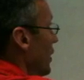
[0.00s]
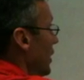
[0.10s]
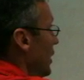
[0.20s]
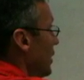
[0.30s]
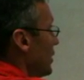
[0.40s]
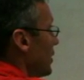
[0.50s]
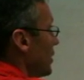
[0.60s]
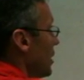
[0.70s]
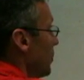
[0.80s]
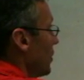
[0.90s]
And
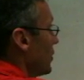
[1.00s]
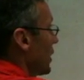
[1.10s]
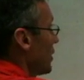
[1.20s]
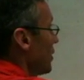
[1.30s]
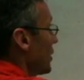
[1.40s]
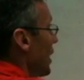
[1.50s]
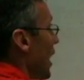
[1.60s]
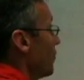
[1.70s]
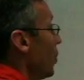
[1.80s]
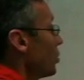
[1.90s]
a typical signal is going
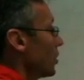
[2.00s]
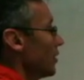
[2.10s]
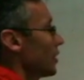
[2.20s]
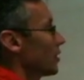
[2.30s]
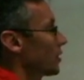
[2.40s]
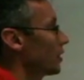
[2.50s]
to have most of its